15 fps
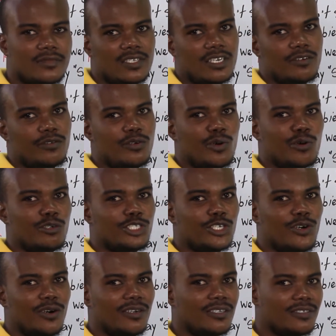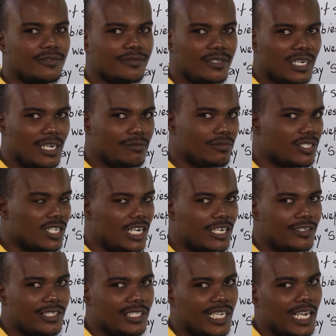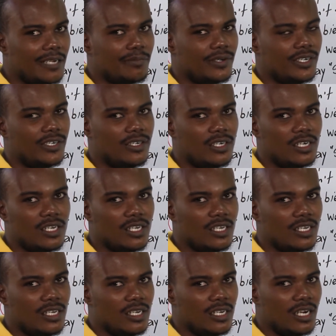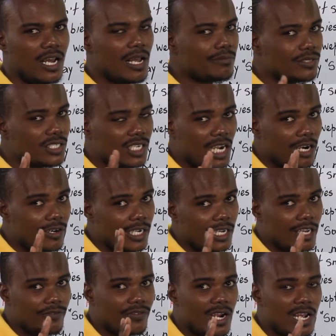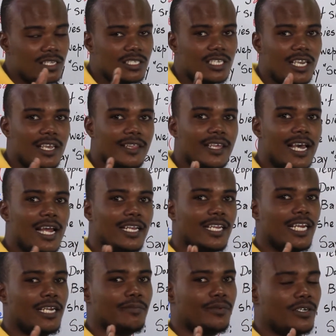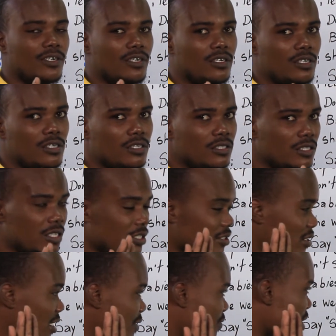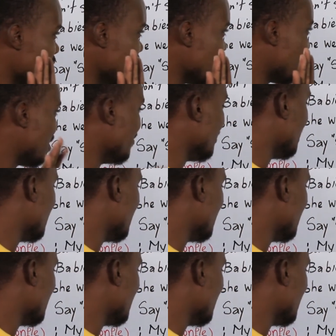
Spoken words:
Tan couillon cochon. I'm sorry, neighbor. I'm sorry if I say that, neighbor. Désolé, voisin, si me